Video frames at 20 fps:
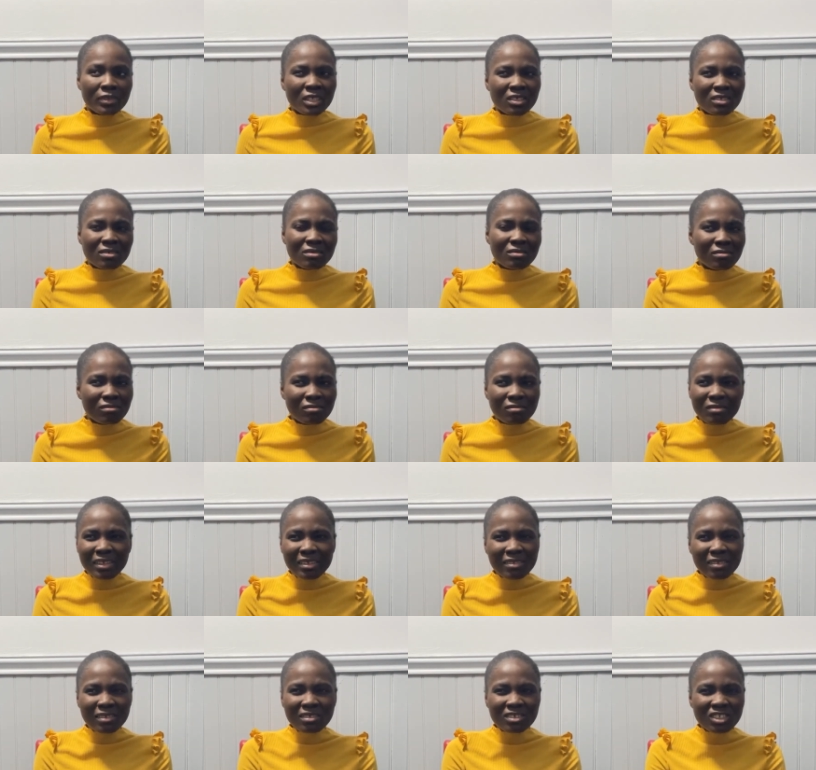So
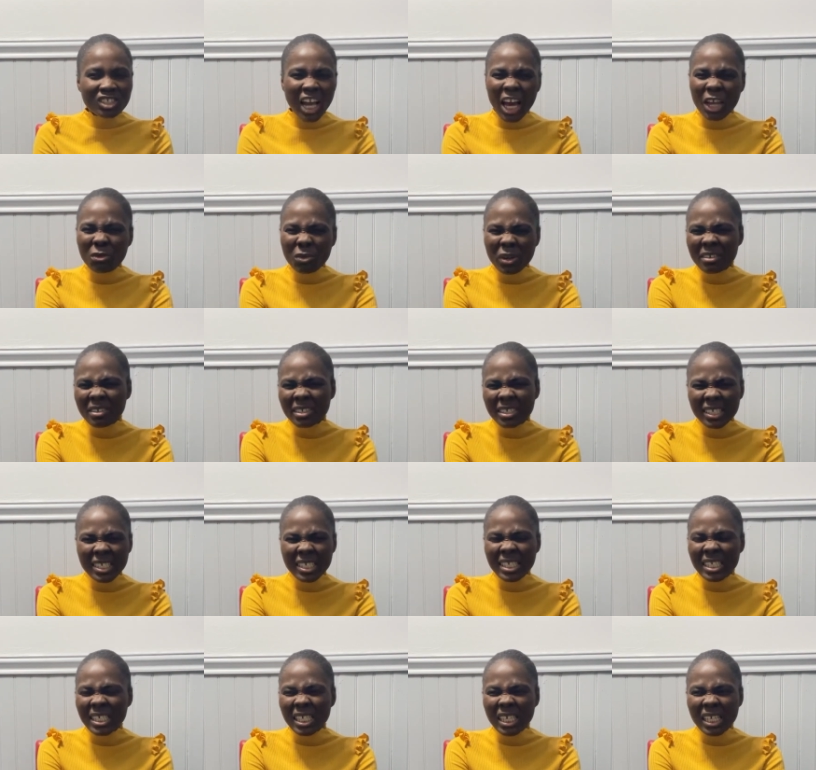I think January
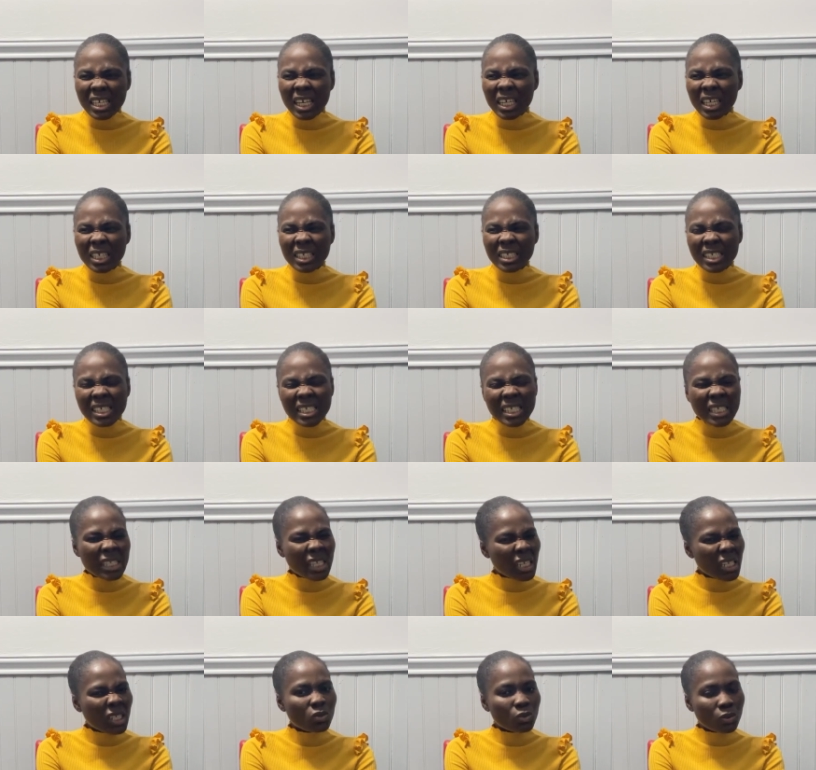this, year, uh, eh, this
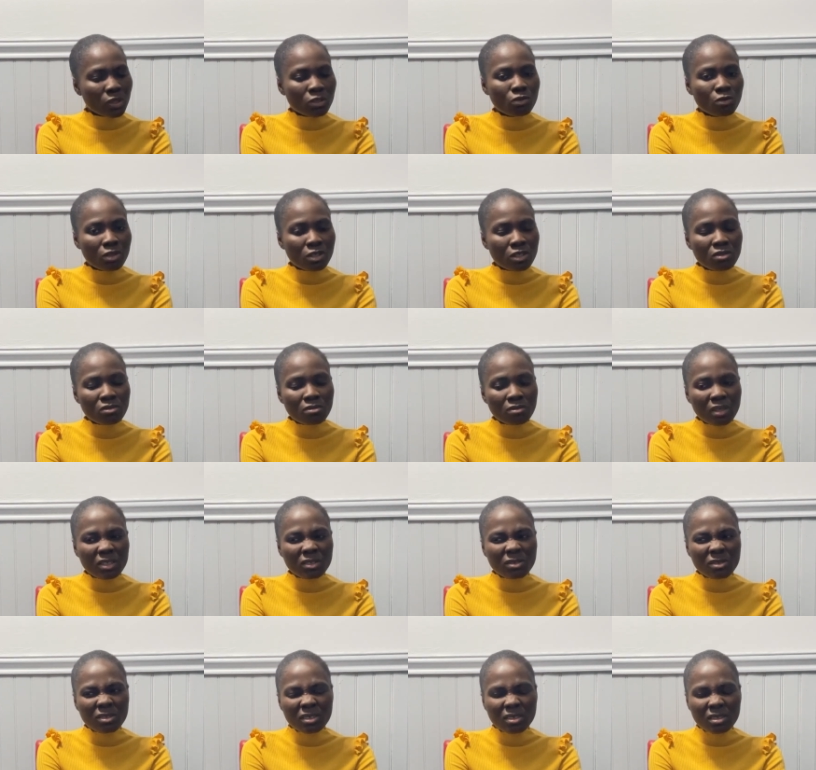year, 2022, I
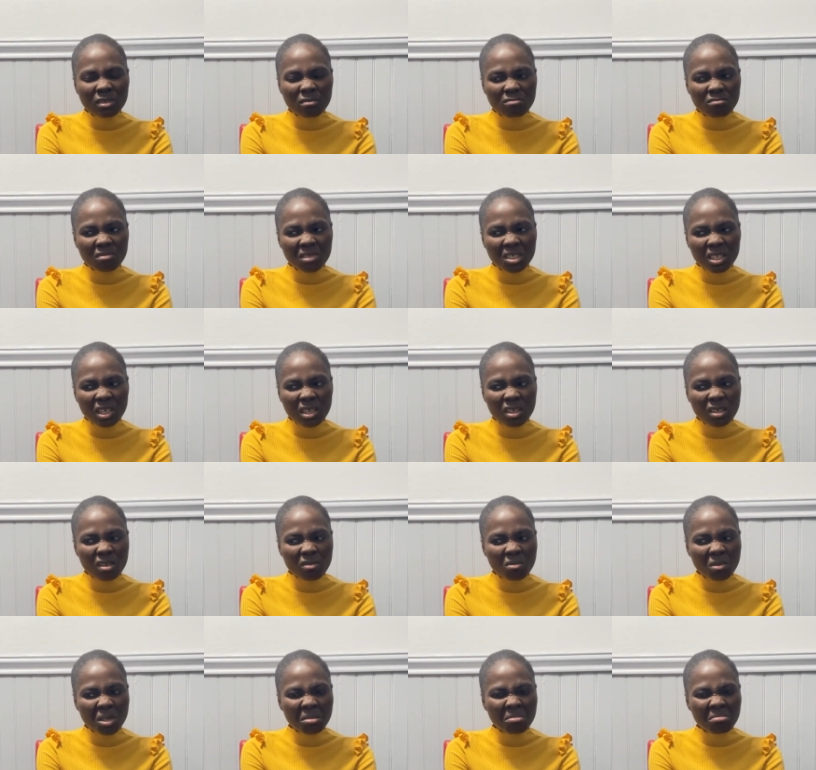just
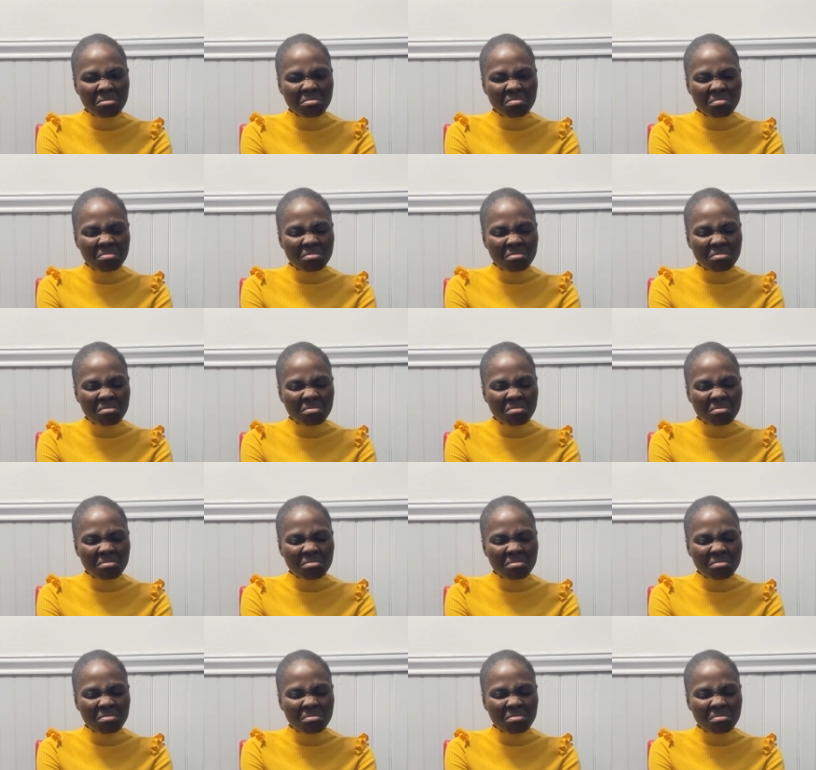decided, well,